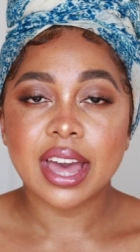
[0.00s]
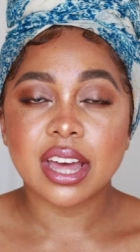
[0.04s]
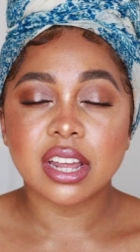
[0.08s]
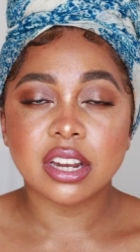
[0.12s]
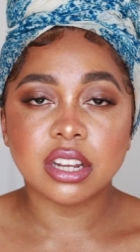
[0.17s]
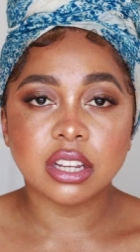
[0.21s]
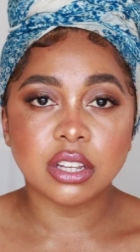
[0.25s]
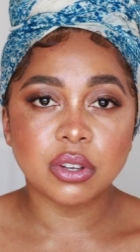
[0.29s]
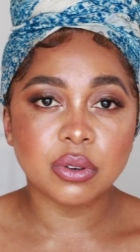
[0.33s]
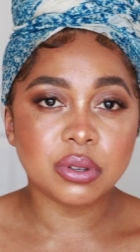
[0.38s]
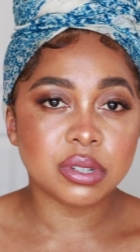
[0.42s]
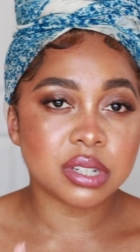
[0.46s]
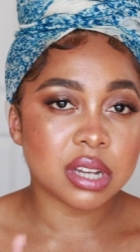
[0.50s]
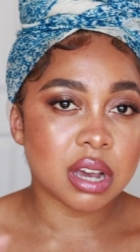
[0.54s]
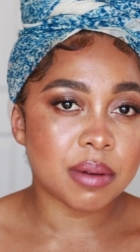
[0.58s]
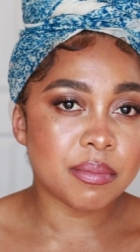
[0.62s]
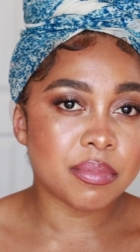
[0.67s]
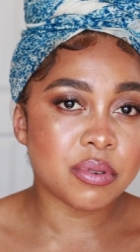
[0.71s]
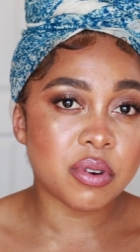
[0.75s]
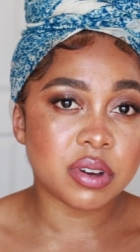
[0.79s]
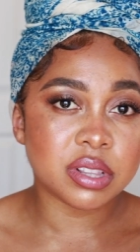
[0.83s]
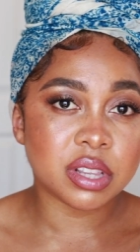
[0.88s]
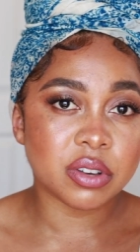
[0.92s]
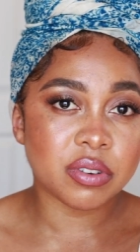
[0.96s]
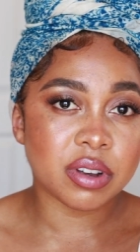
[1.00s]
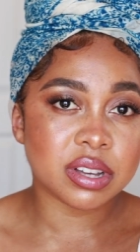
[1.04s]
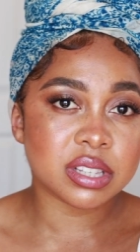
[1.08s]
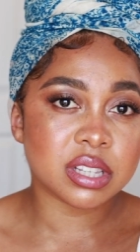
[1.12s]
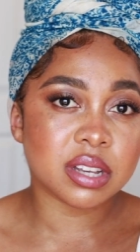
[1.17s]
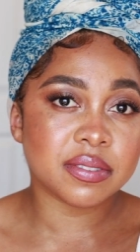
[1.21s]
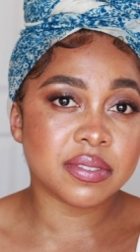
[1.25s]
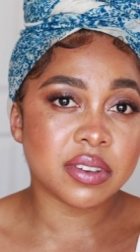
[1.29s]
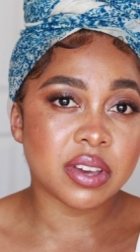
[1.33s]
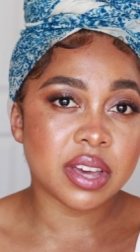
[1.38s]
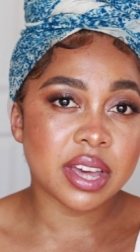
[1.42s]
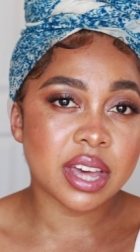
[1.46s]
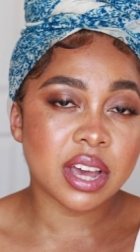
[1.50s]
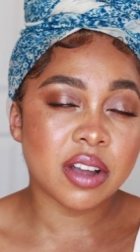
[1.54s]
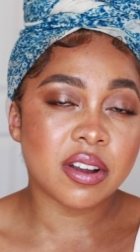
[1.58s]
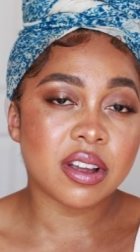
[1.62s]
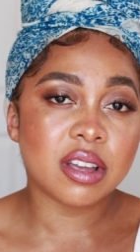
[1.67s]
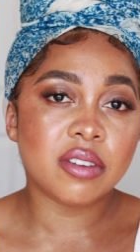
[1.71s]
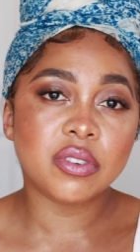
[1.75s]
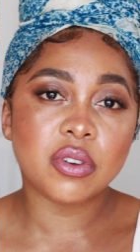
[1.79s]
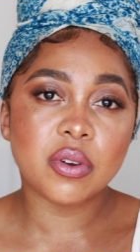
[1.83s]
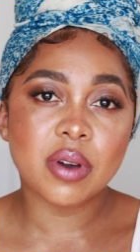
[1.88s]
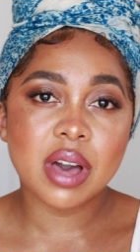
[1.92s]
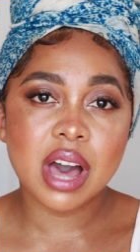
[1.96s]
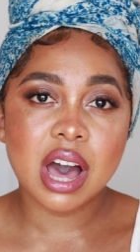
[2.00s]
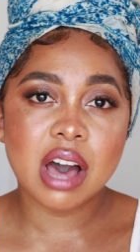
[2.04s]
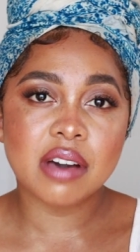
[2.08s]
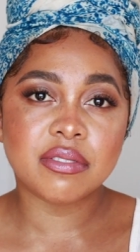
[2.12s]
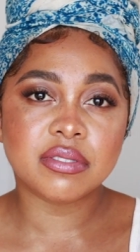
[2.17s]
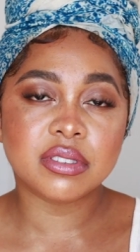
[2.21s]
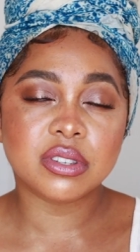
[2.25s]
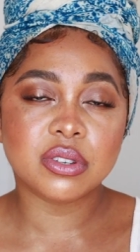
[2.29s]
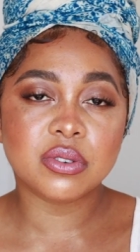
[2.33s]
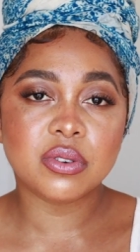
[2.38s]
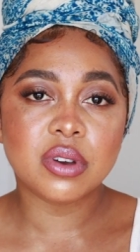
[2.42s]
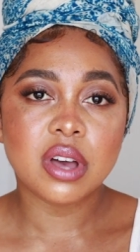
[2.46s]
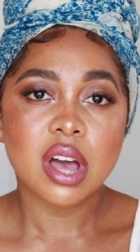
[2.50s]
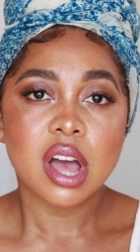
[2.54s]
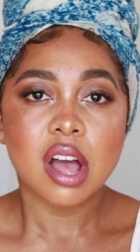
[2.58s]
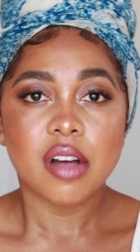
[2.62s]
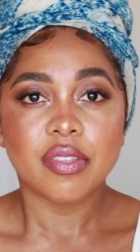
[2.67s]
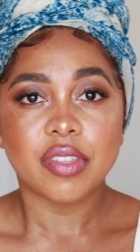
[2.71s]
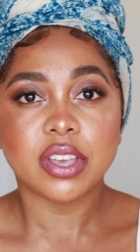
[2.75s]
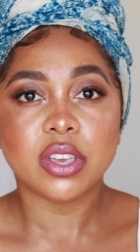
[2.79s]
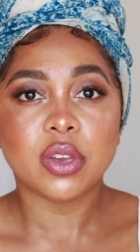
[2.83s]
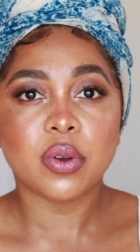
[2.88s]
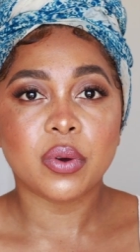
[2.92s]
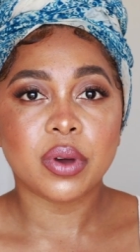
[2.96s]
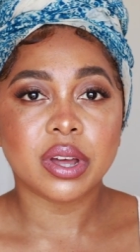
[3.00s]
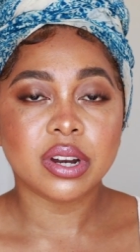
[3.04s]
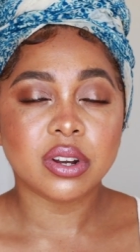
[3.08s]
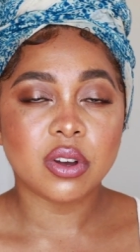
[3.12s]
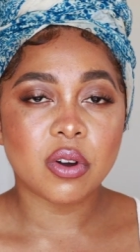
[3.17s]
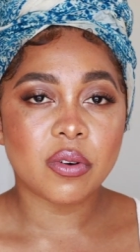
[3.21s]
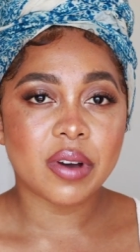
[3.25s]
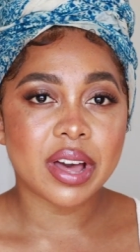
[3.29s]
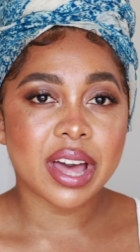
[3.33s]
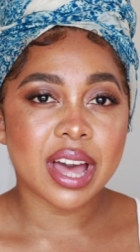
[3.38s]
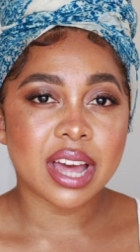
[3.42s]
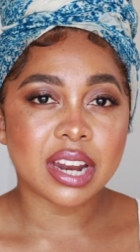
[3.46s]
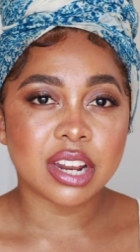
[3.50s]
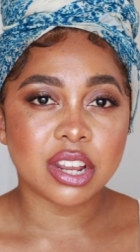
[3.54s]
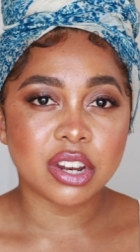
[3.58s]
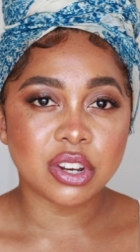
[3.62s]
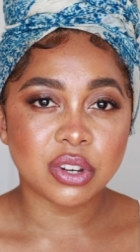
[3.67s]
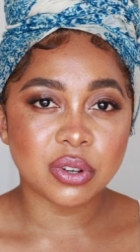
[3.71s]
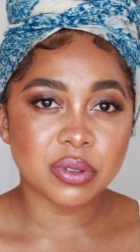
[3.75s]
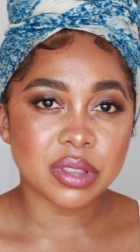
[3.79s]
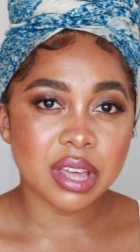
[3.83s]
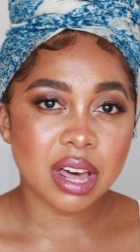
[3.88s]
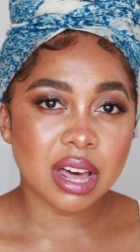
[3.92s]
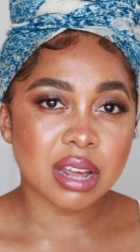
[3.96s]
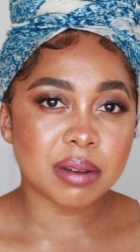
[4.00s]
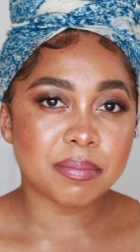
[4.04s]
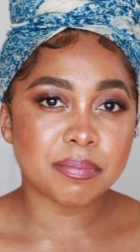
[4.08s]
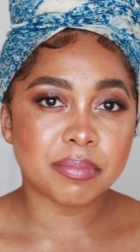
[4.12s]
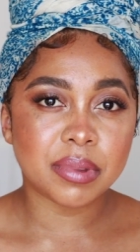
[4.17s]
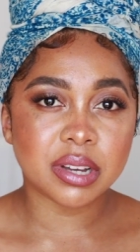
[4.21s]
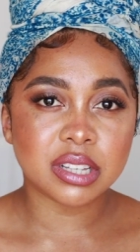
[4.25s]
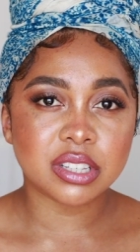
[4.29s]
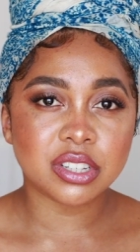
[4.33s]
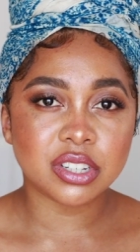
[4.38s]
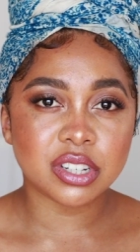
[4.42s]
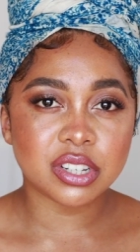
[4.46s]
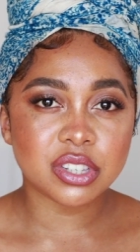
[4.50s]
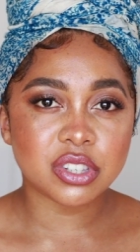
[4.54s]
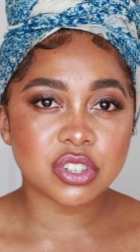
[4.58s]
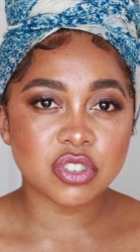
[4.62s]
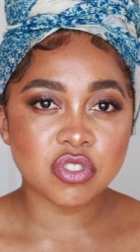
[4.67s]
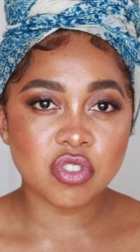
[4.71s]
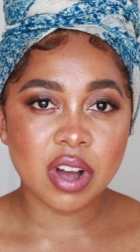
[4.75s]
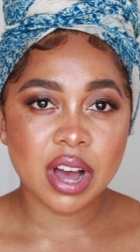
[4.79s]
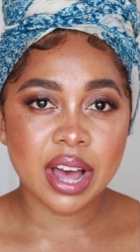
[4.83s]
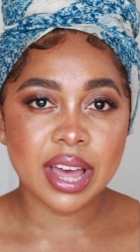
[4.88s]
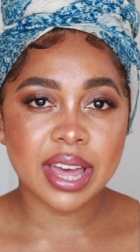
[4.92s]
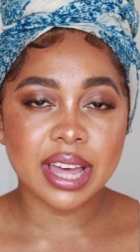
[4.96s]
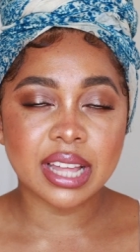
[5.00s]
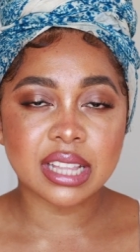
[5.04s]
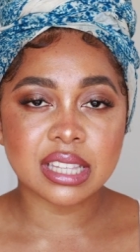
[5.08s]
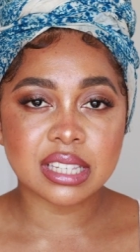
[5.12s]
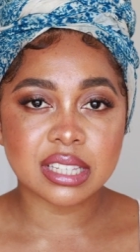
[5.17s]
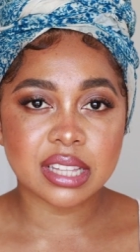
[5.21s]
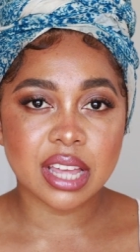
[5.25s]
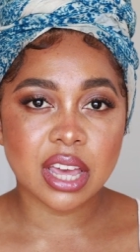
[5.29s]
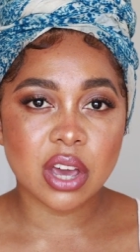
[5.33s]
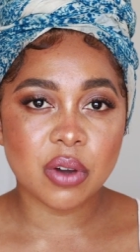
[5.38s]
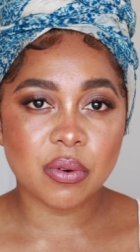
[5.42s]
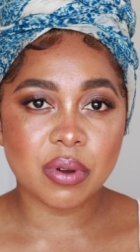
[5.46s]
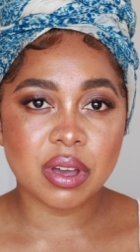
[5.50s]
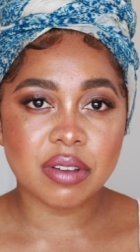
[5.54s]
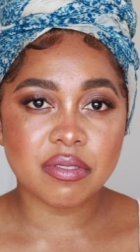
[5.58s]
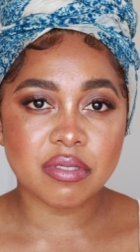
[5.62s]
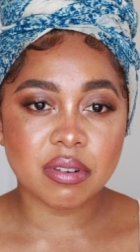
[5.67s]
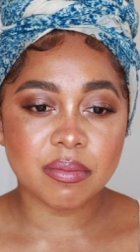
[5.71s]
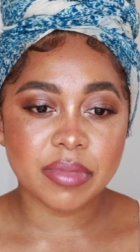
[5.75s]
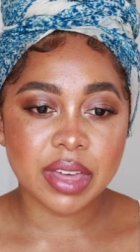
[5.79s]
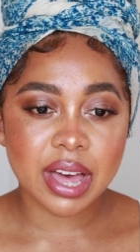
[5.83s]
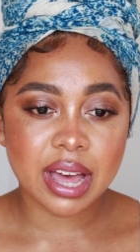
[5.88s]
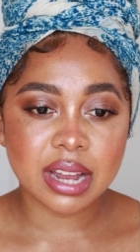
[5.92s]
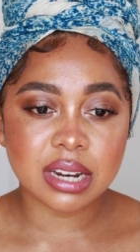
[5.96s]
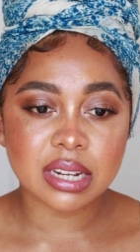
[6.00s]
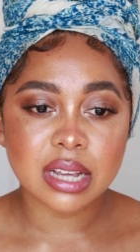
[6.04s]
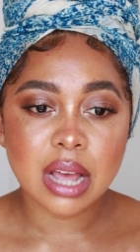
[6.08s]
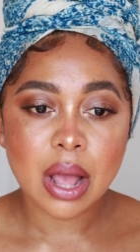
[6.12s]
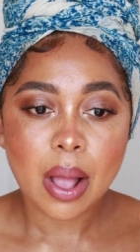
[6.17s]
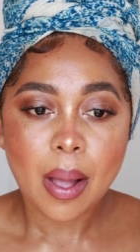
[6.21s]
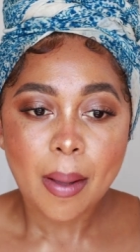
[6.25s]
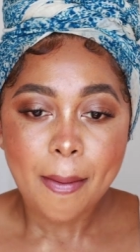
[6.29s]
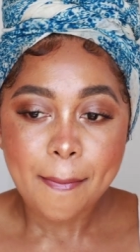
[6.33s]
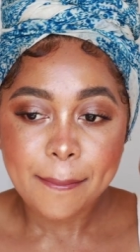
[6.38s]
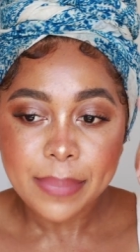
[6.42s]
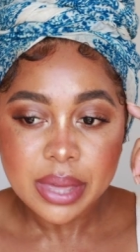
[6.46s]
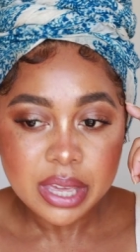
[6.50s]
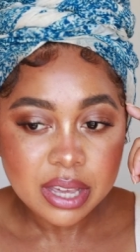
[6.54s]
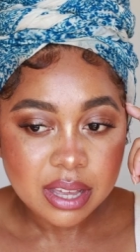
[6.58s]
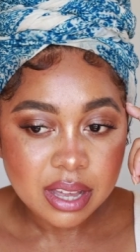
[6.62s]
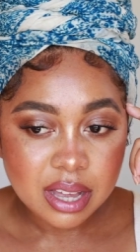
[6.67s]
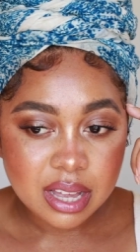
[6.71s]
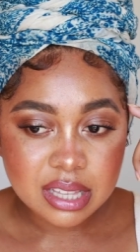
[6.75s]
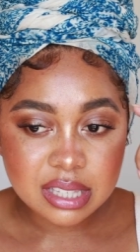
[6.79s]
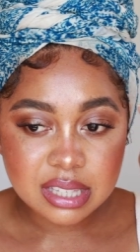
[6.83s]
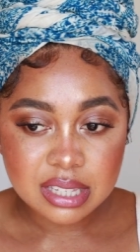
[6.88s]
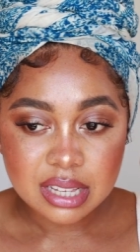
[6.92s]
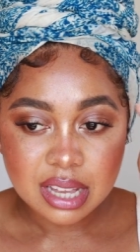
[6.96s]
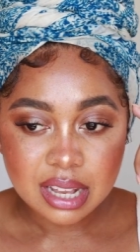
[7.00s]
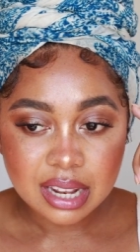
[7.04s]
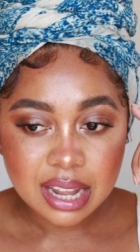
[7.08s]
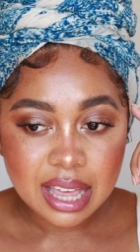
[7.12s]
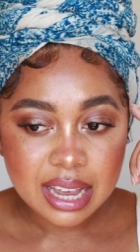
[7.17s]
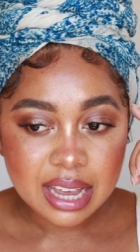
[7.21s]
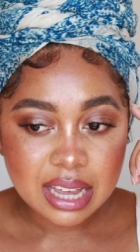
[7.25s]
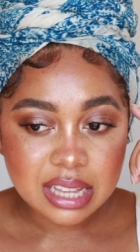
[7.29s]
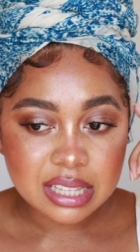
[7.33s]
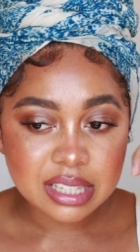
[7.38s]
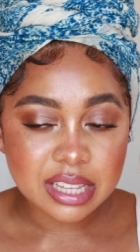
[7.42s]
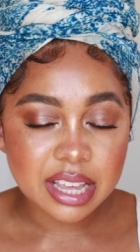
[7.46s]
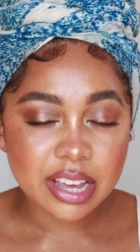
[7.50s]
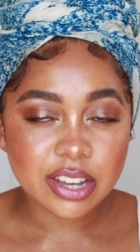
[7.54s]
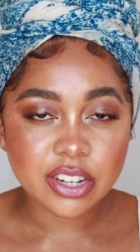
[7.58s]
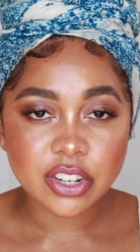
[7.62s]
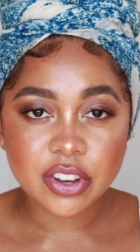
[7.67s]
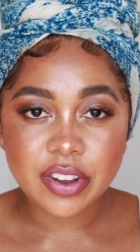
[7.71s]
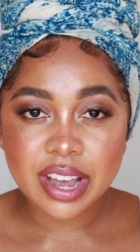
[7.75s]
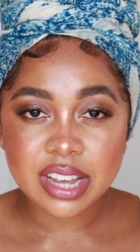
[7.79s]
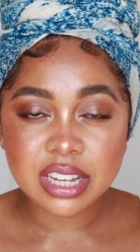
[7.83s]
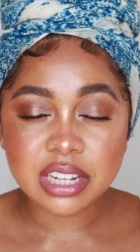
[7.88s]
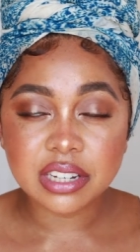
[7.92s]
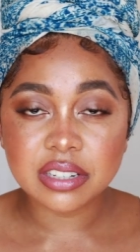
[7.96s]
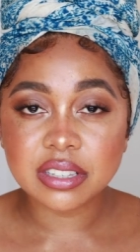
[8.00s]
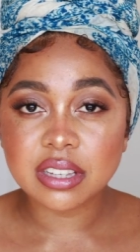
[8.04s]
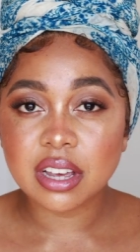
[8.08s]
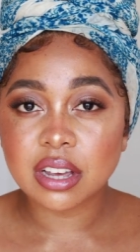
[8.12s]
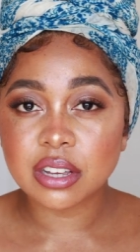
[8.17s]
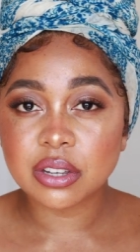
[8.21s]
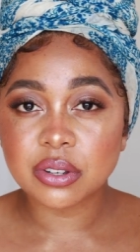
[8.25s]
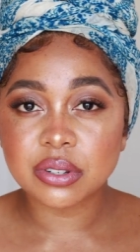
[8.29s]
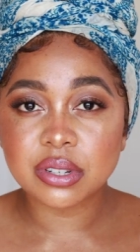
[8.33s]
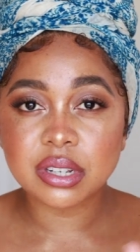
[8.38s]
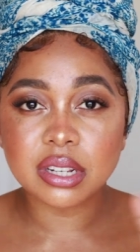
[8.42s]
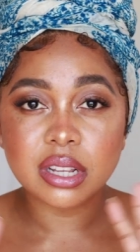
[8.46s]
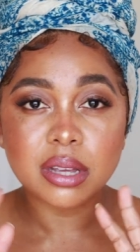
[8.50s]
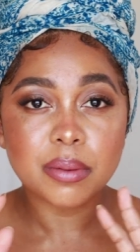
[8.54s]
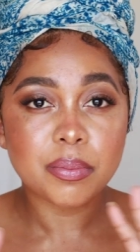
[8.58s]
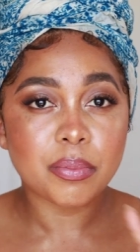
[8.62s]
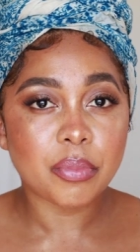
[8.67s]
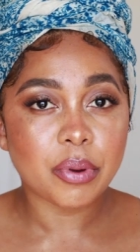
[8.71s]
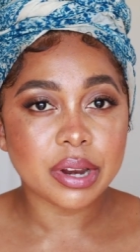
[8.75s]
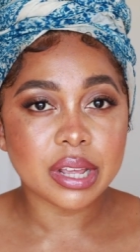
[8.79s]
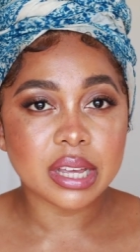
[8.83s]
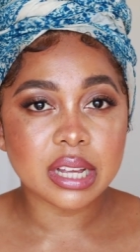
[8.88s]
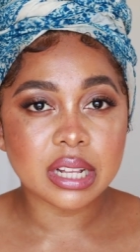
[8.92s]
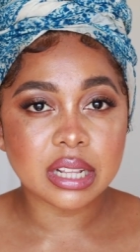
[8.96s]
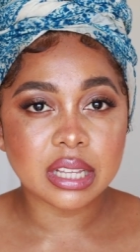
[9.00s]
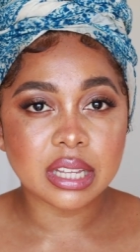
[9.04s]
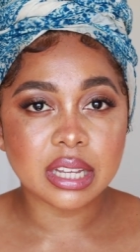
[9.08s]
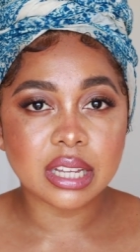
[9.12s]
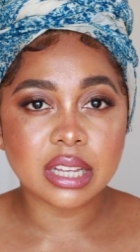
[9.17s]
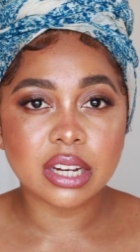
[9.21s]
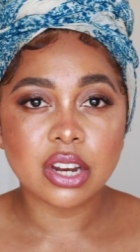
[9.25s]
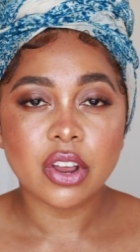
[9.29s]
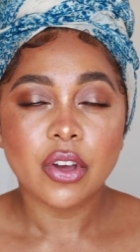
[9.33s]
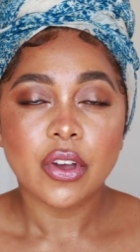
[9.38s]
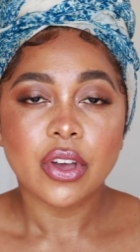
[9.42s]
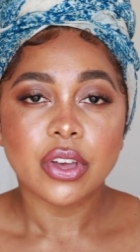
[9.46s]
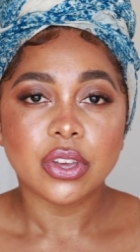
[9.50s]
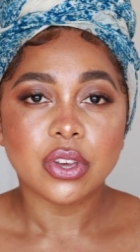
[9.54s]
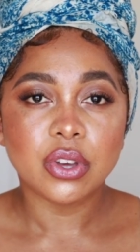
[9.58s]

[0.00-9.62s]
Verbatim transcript: and use shampoo on the rest of your hair if you have to, then you can go ahead and do that. But just try and stay away from that because like I said, your edges are usually pretty clean.